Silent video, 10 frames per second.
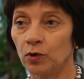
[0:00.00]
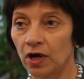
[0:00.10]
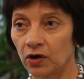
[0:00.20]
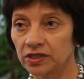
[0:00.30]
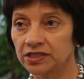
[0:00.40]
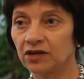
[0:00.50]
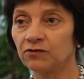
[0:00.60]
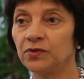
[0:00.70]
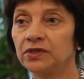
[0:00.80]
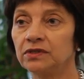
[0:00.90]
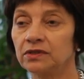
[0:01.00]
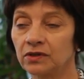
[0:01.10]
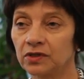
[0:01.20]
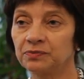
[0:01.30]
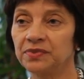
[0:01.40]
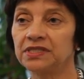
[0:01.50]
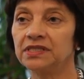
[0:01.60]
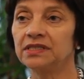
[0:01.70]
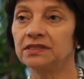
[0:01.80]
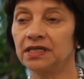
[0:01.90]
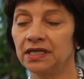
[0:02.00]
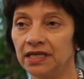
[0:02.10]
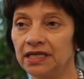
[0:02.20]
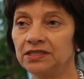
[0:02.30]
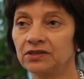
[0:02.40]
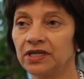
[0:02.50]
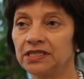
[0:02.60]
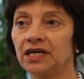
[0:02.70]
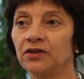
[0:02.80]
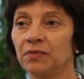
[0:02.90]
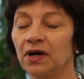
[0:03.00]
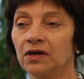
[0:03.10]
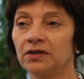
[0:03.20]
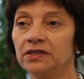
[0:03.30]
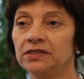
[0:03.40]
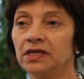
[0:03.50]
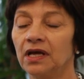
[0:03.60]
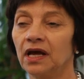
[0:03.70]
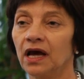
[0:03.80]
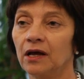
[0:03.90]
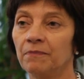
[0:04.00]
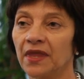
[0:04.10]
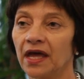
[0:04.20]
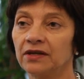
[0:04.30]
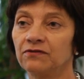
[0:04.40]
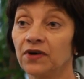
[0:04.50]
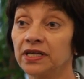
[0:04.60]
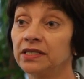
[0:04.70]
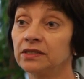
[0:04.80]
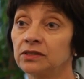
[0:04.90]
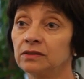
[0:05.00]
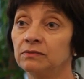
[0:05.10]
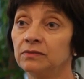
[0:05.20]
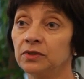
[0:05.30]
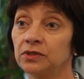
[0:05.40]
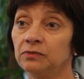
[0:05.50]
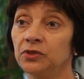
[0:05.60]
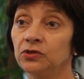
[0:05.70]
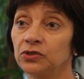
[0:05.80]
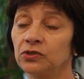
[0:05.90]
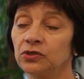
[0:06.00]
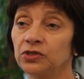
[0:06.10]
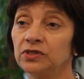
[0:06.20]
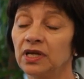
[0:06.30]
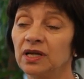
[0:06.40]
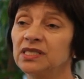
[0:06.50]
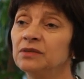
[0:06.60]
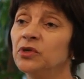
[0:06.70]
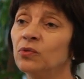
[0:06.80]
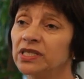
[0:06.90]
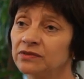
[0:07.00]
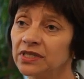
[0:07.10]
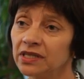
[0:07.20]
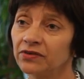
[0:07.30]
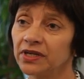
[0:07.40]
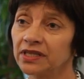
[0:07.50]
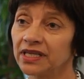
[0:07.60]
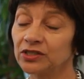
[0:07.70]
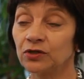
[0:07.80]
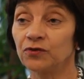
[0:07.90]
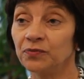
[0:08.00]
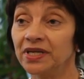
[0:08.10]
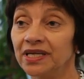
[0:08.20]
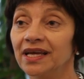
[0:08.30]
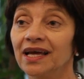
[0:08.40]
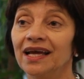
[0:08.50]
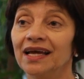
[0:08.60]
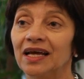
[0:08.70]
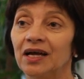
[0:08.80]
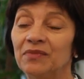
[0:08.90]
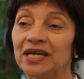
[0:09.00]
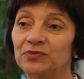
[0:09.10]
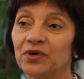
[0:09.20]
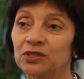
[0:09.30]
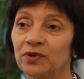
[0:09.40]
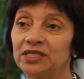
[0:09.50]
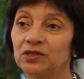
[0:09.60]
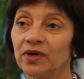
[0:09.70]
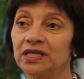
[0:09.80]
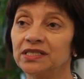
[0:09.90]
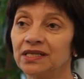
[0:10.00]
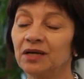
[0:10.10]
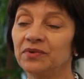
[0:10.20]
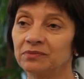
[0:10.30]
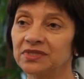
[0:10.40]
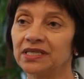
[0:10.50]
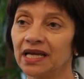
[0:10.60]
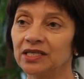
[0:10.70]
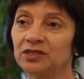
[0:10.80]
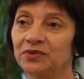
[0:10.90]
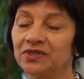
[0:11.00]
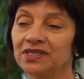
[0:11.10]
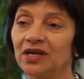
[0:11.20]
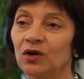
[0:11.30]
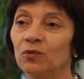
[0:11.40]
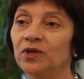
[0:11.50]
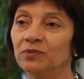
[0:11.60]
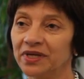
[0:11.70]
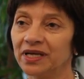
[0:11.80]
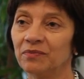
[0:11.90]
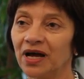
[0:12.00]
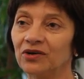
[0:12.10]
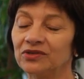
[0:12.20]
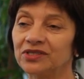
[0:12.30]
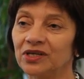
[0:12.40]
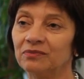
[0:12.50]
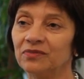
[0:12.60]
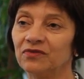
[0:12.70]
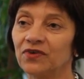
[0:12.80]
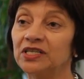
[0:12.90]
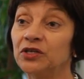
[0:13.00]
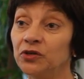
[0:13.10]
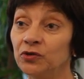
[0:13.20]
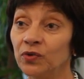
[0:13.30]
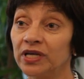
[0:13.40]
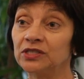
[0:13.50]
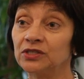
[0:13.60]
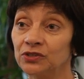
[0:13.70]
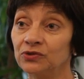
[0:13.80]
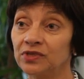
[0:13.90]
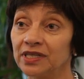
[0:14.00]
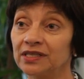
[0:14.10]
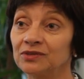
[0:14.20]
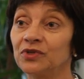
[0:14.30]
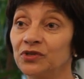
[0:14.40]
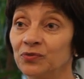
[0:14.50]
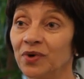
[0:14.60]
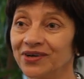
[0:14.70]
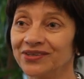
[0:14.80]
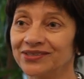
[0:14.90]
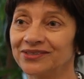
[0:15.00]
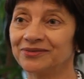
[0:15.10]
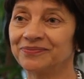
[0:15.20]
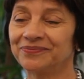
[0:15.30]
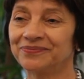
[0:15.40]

across government, across business, integrating other partners, um, and finding some, some new solutions and some new ways of delivering things. So for me, um, Enterprise twenty twenty and I B M's engagement will be about um, finding new ways to do things with new partners.